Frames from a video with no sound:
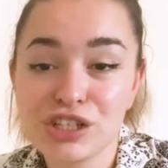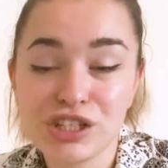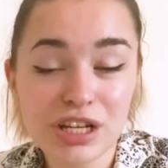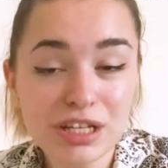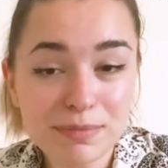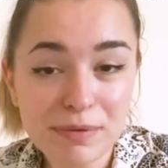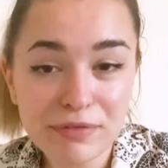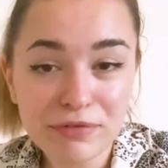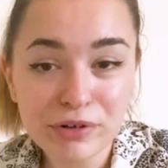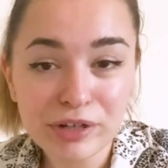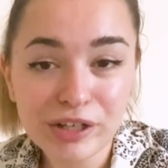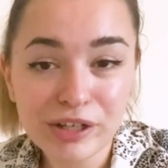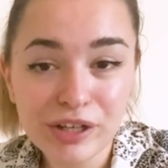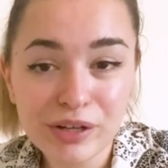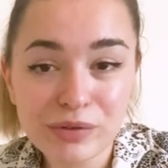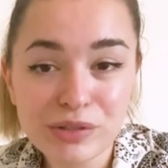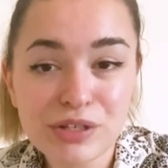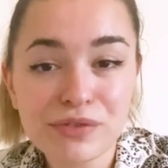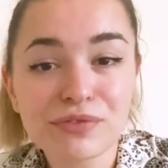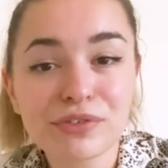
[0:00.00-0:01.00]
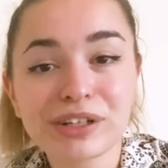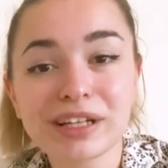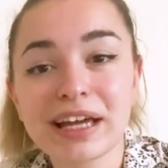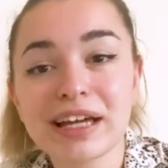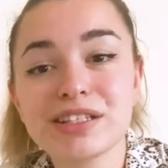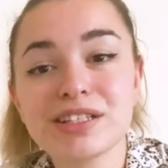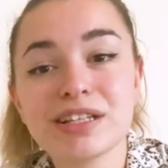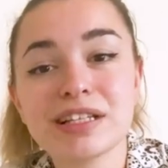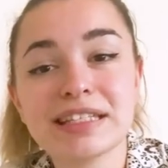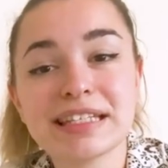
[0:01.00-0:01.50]
Just before you go, don't
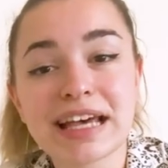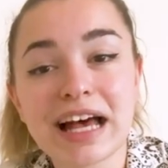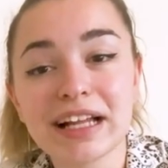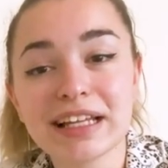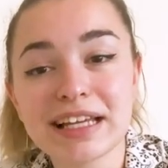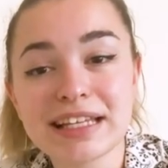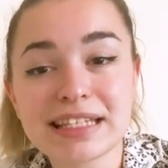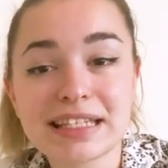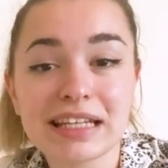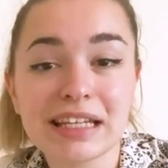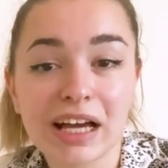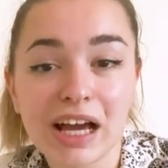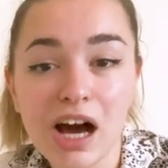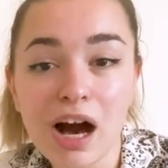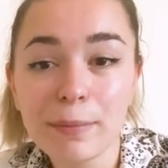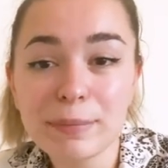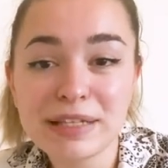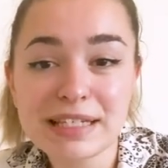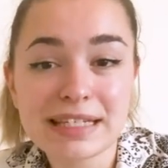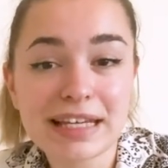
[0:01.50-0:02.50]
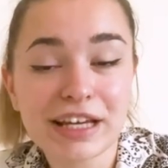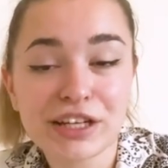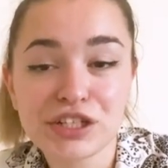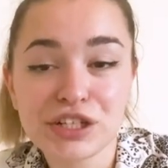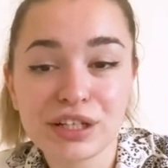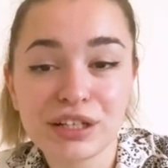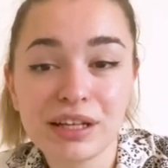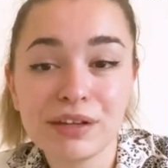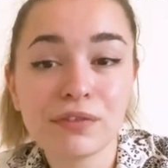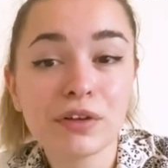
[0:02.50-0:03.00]
forget to tell us in the comment
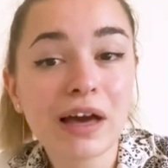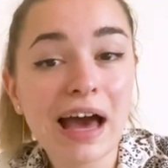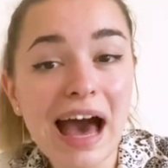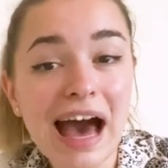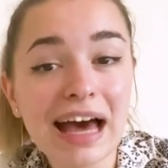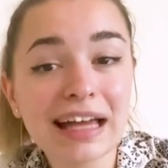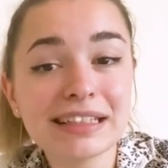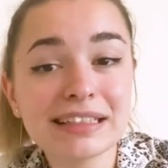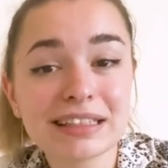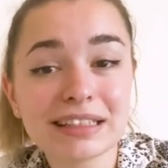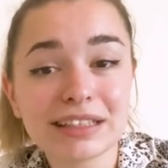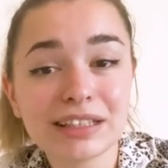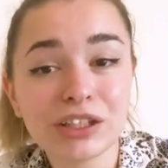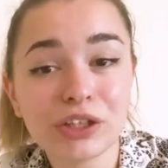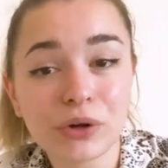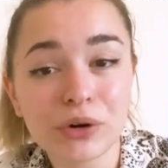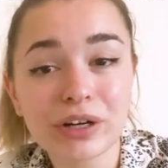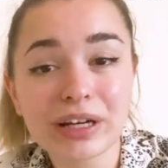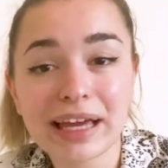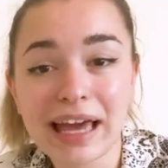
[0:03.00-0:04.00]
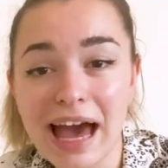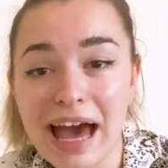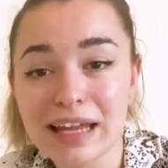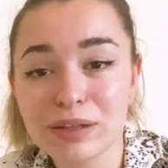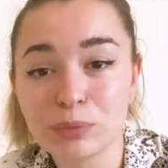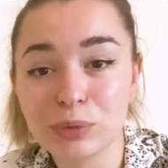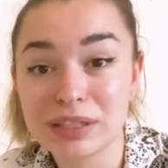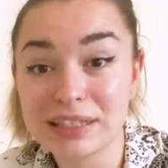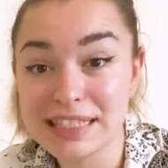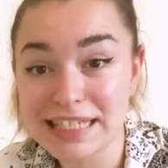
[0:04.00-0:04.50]
section if you had your
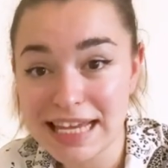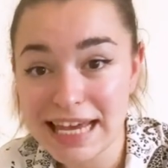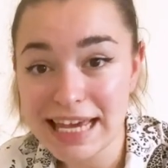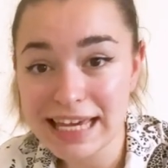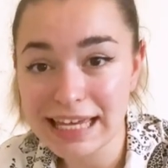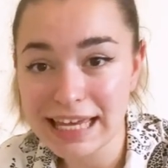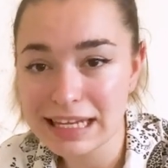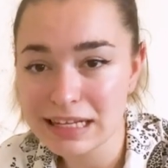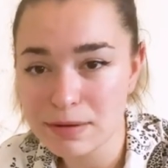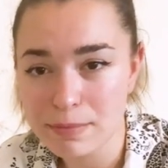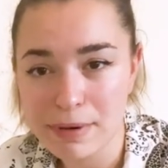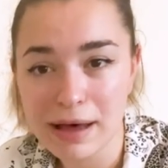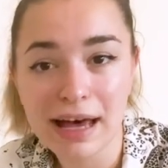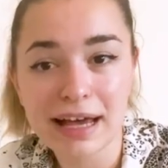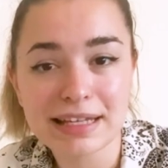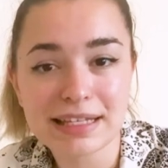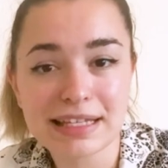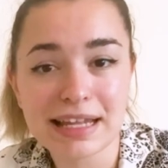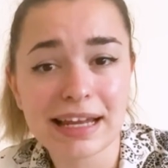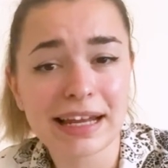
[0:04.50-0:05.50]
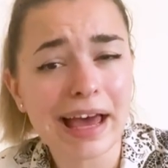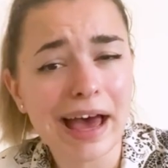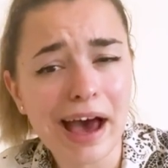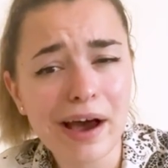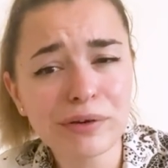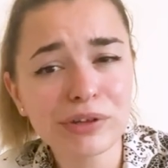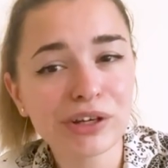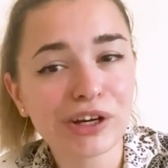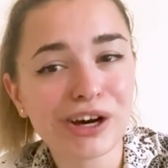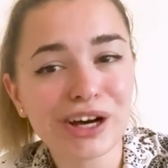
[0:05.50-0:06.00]
cat with a tick in the past and
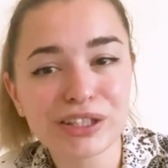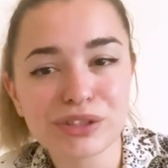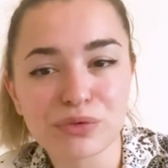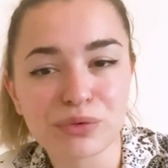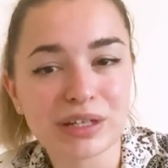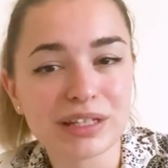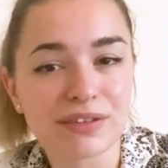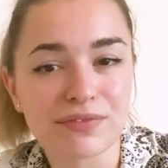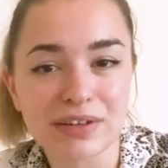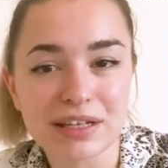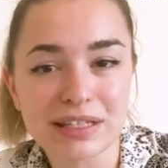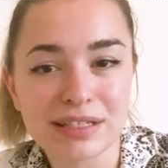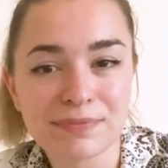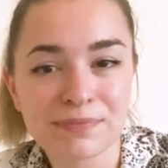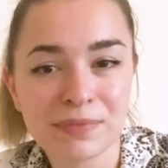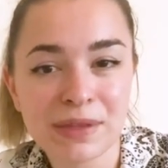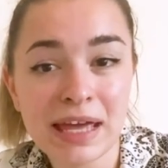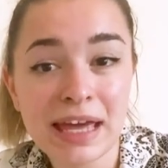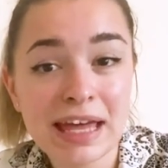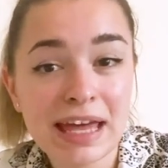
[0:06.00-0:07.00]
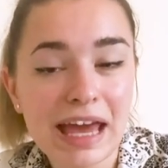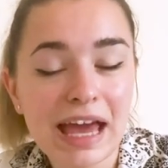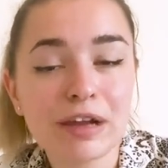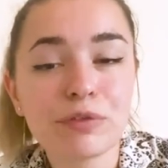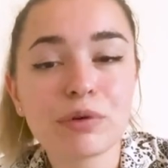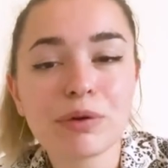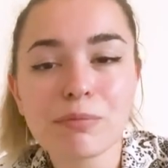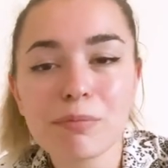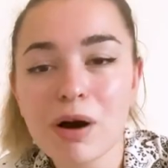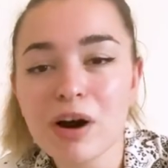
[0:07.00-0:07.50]
how you got rid of it.
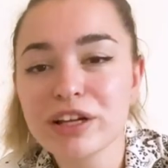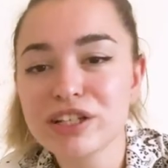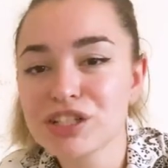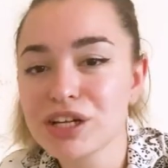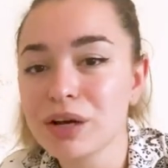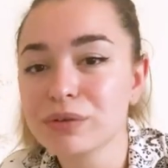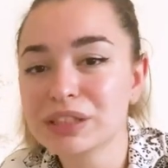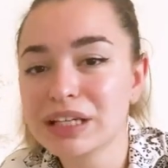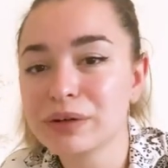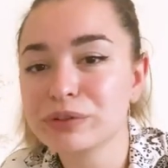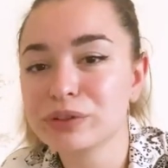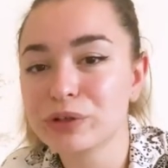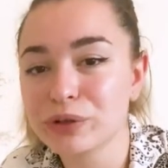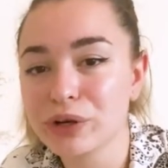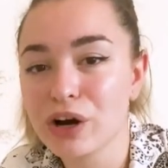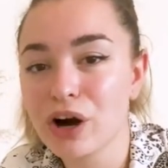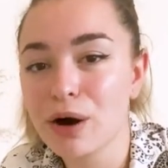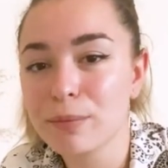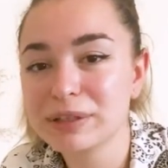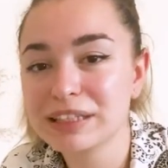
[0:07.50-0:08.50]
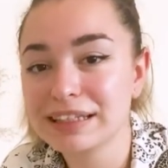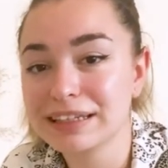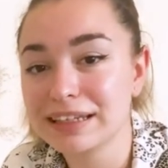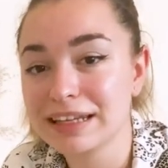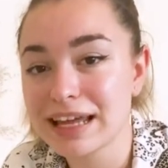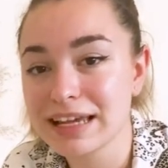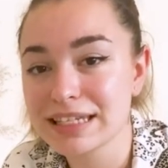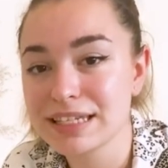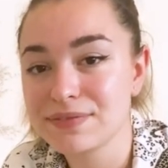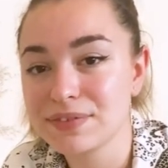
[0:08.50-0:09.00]
And we might shout out your comment in the
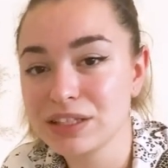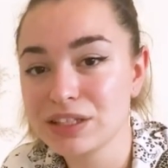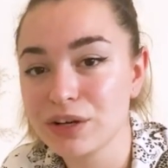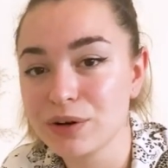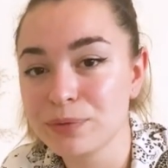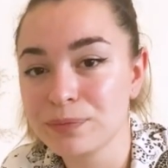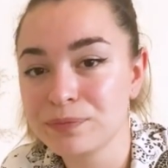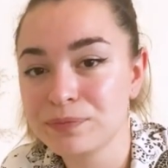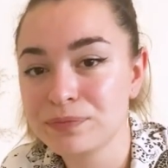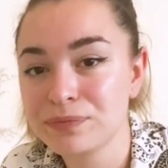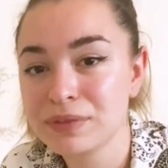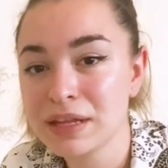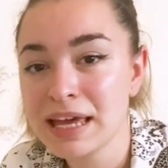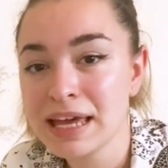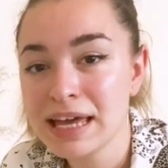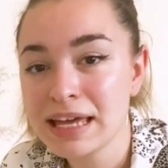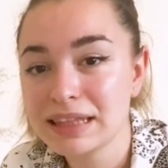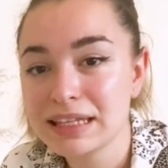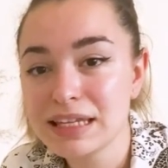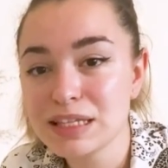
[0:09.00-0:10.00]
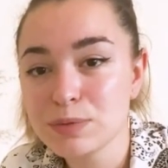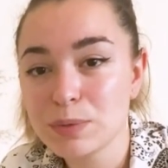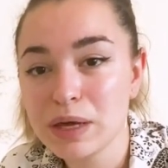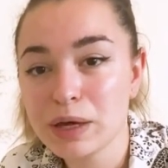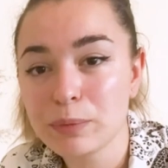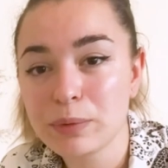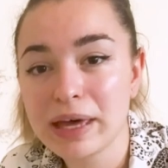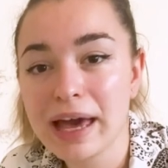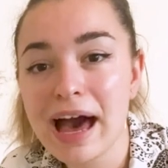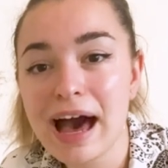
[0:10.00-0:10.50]
next video. This
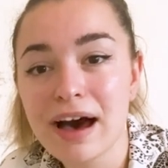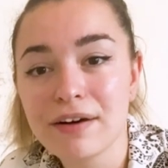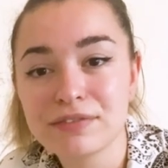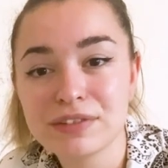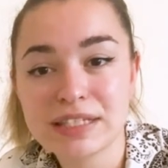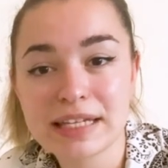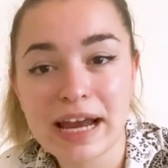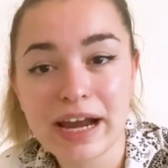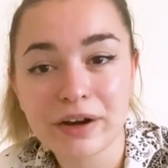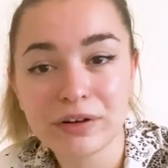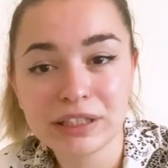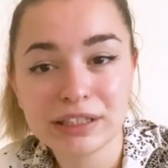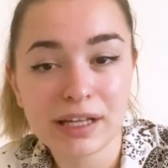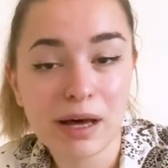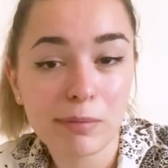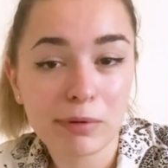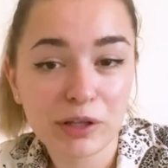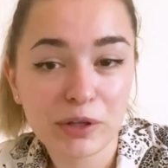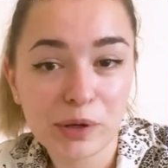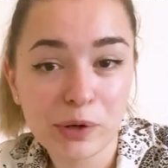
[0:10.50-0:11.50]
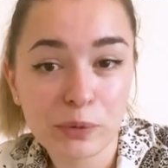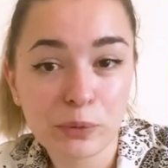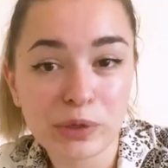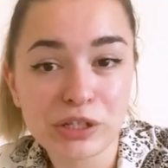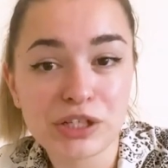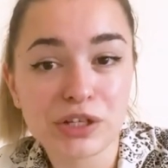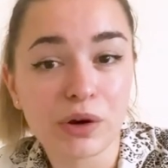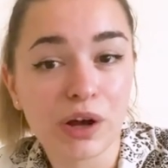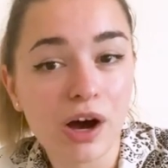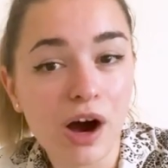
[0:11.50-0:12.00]
week we have Terry W
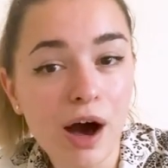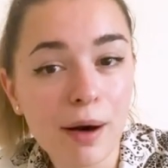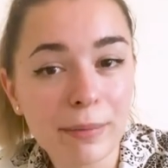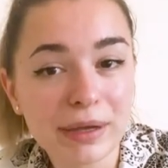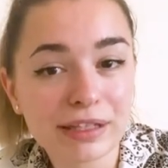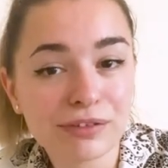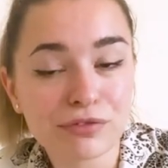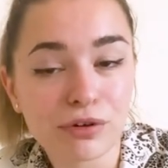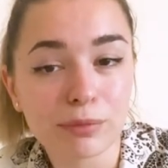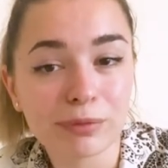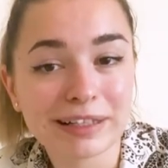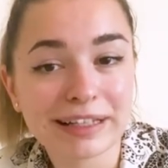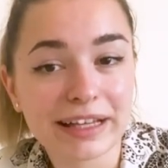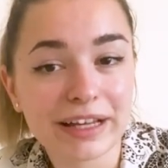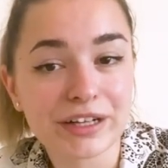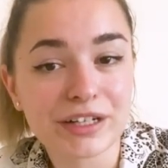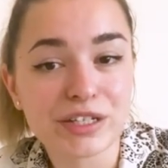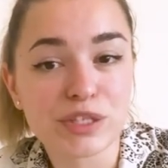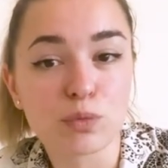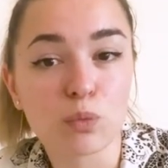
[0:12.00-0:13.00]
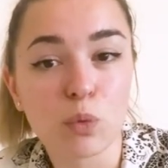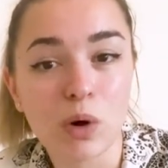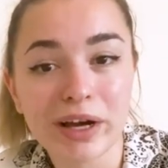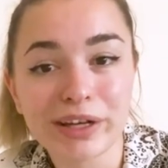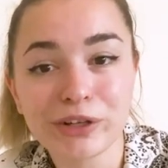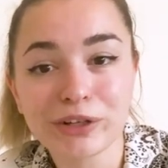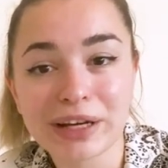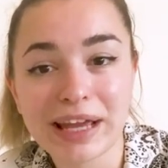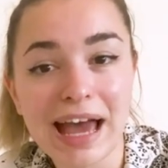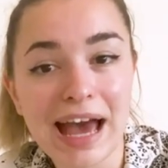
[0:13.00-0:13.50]
with a comment from Claire's
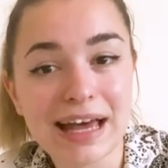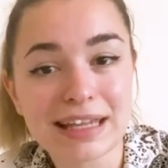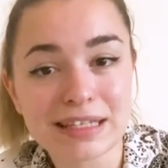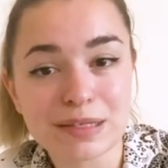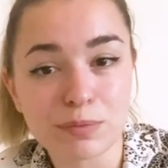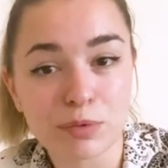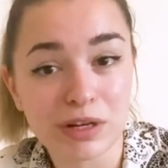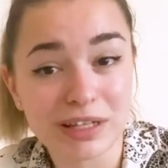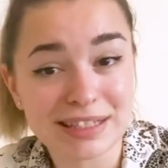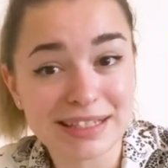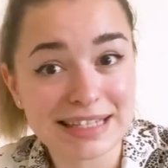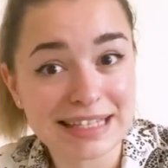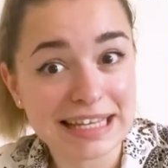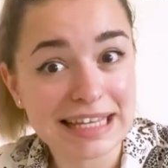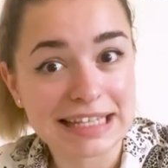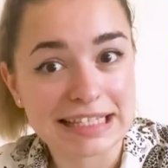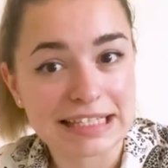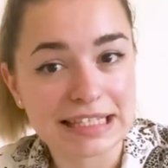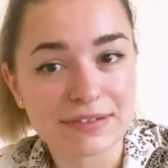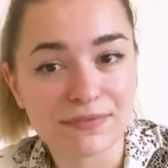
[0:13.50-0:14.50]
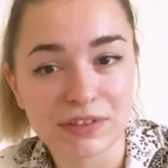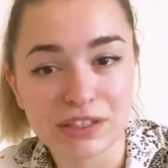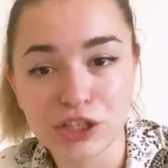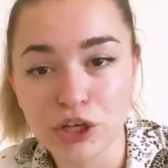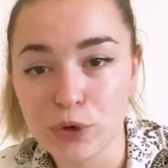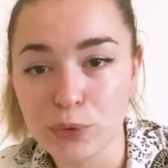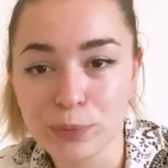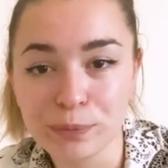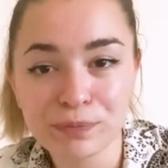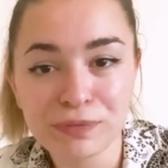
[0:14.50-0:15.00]
Why Your Cat's Breath Stings video.